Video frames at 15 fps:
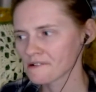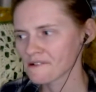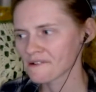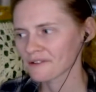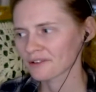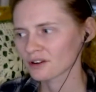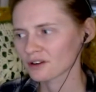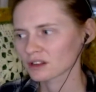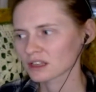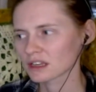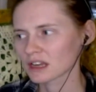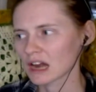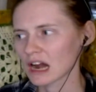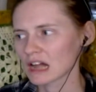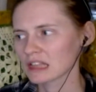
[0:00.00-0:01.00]
or early
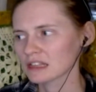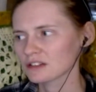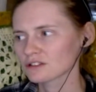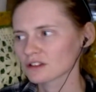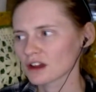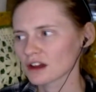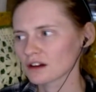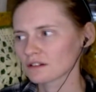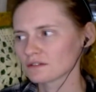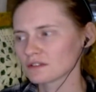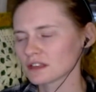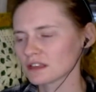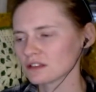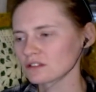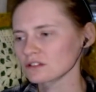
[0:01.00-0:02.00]
college of
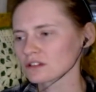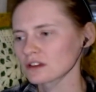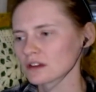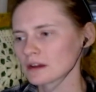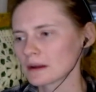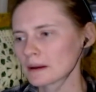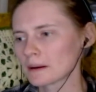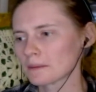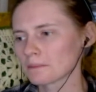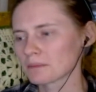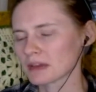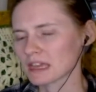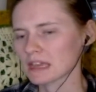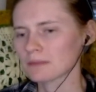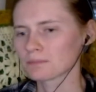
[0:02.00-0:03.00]
these
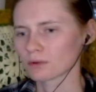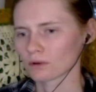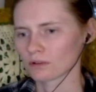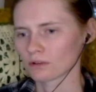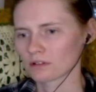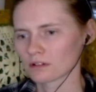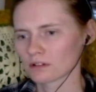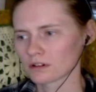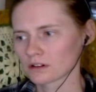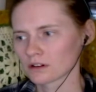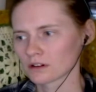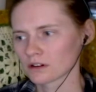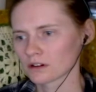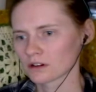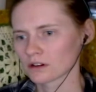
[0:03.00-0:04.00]
people,
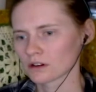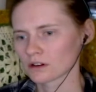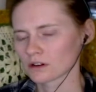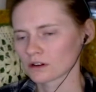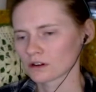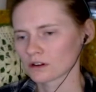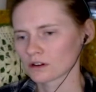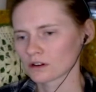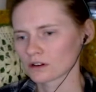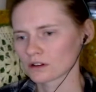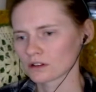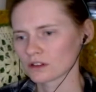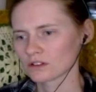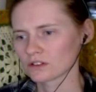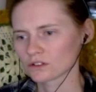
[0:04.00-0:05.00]

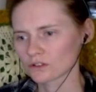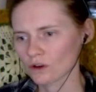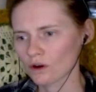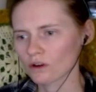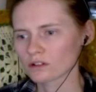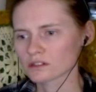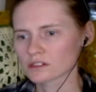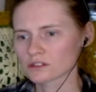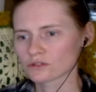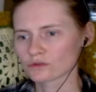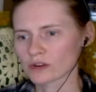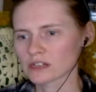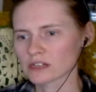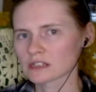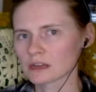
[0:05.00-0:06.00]
these adults
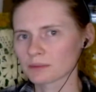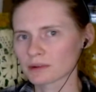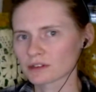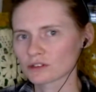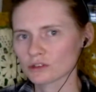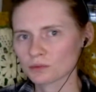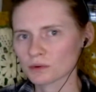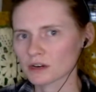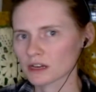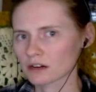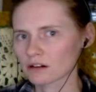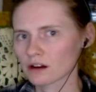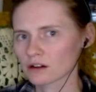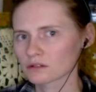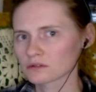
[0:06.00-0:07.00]
dressed up as
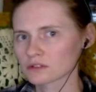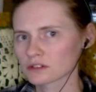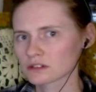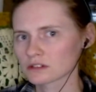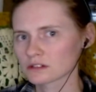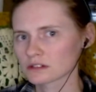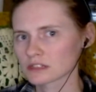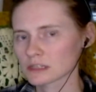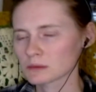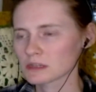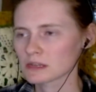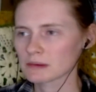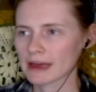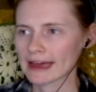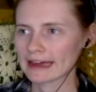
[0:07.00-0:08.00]
superheroes. Some of
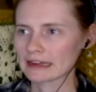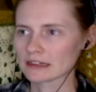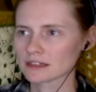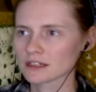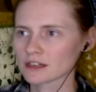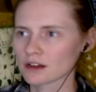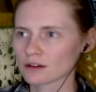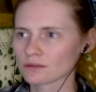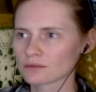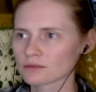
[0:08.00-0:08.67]
them had, you know,